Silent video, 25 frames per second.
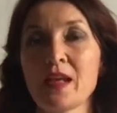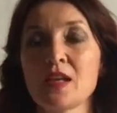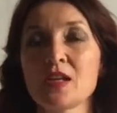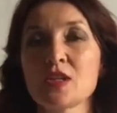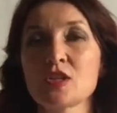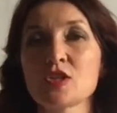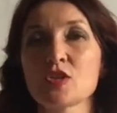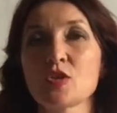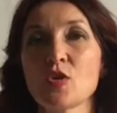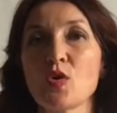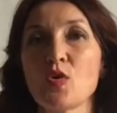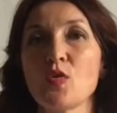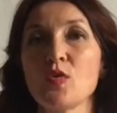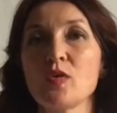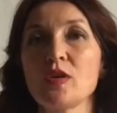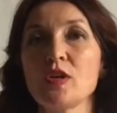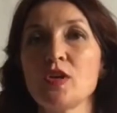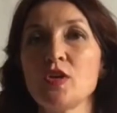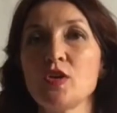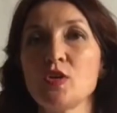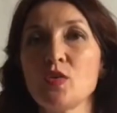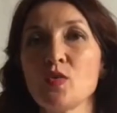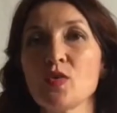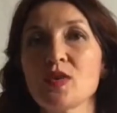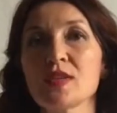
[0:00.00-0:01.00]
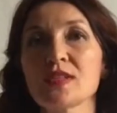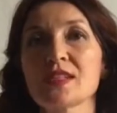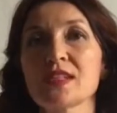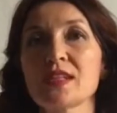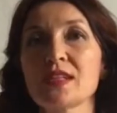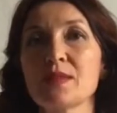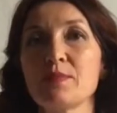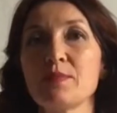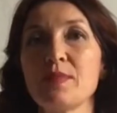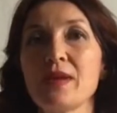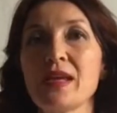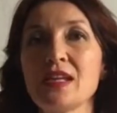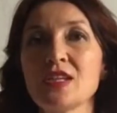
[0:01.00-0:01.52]
So you as
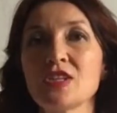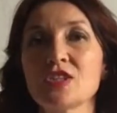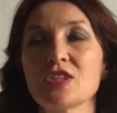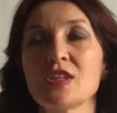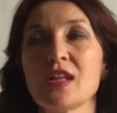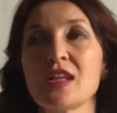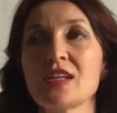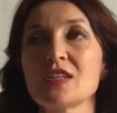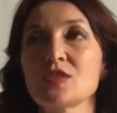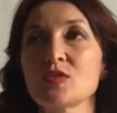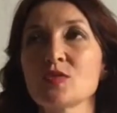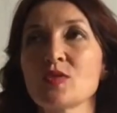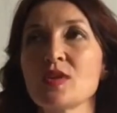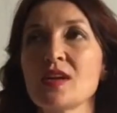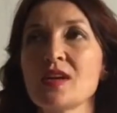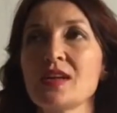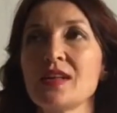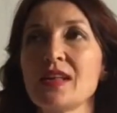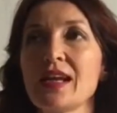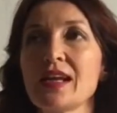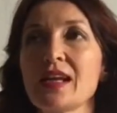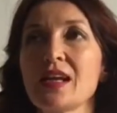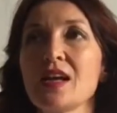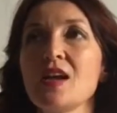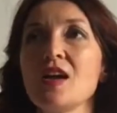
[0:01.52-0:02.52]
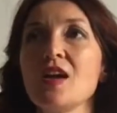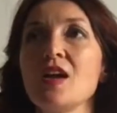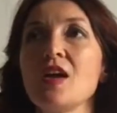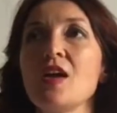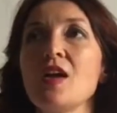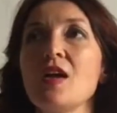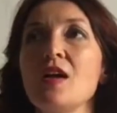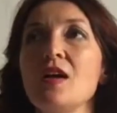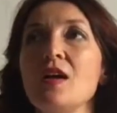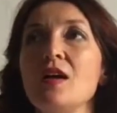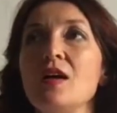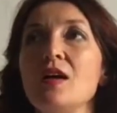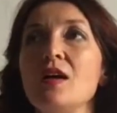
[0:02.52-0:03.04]
a patient has to kind of like
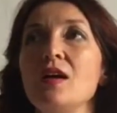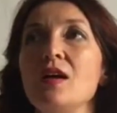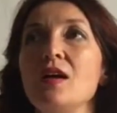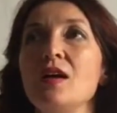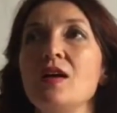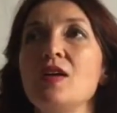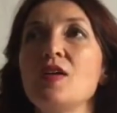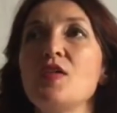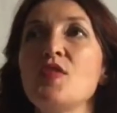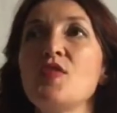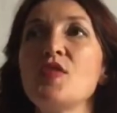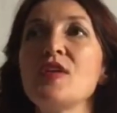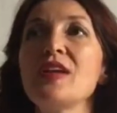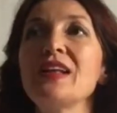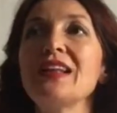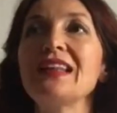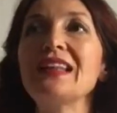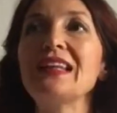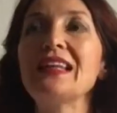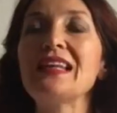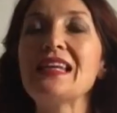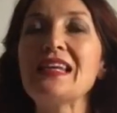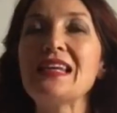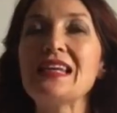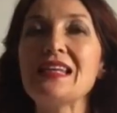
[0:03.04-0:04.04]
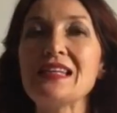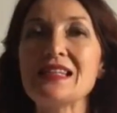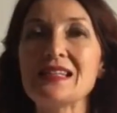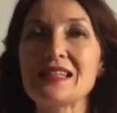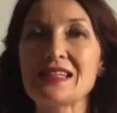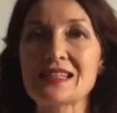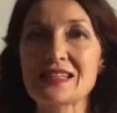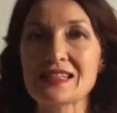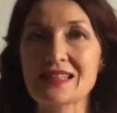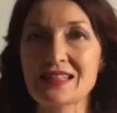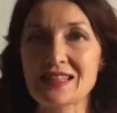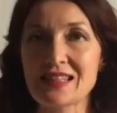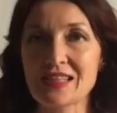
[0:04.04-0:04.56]

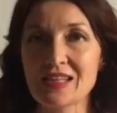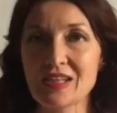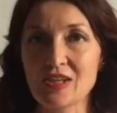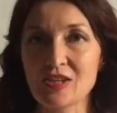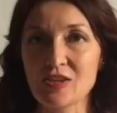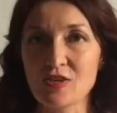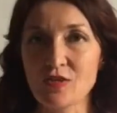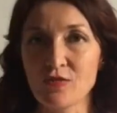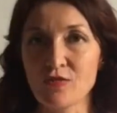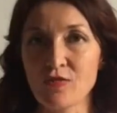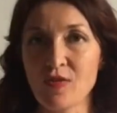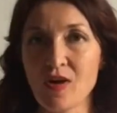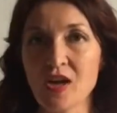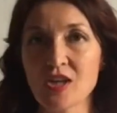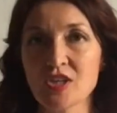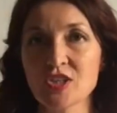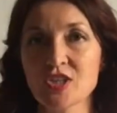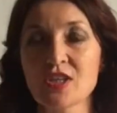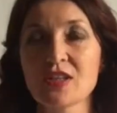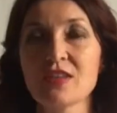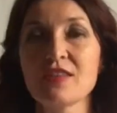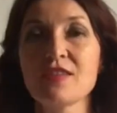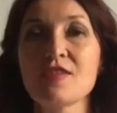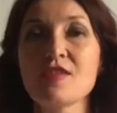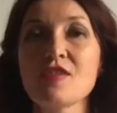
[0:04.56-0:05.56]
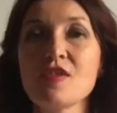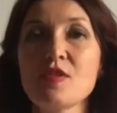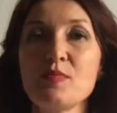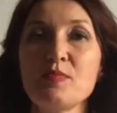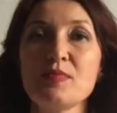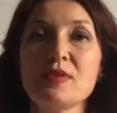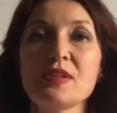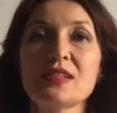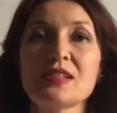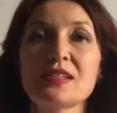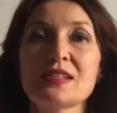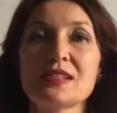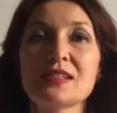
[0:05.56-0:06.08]
release your fascia, and
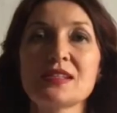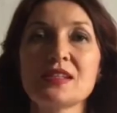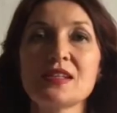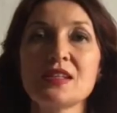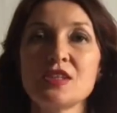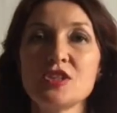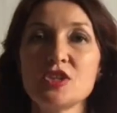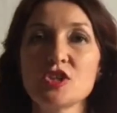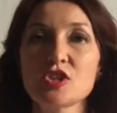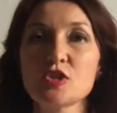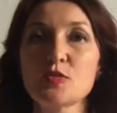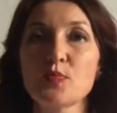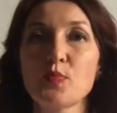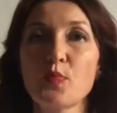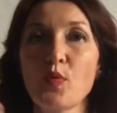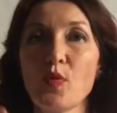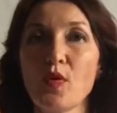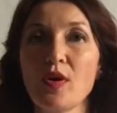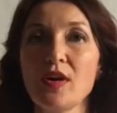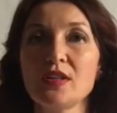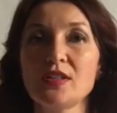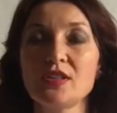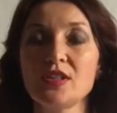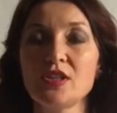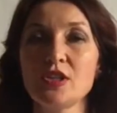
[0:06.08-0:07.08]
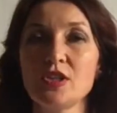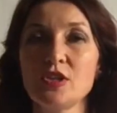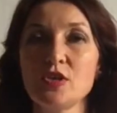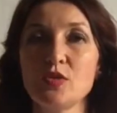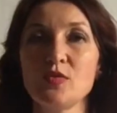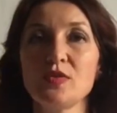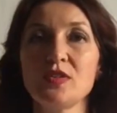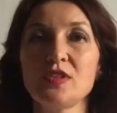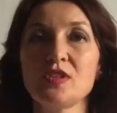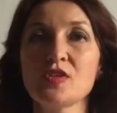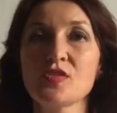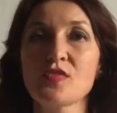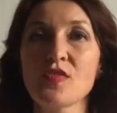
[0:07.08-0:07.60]
therapist just pointing you
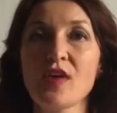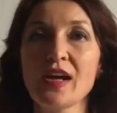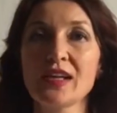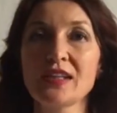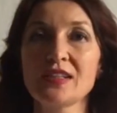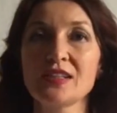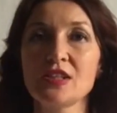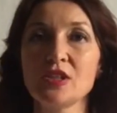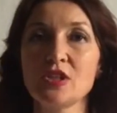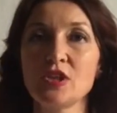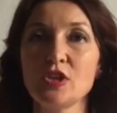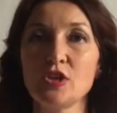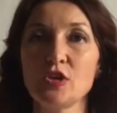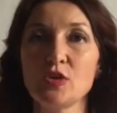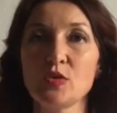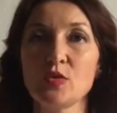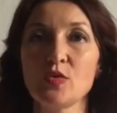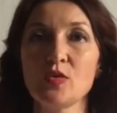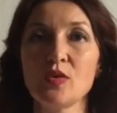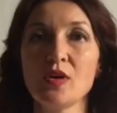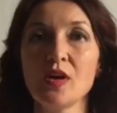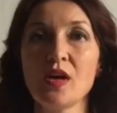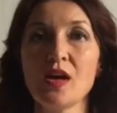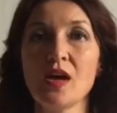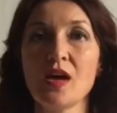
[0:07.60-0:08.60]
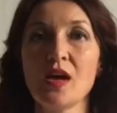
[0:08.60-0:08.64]
and directing you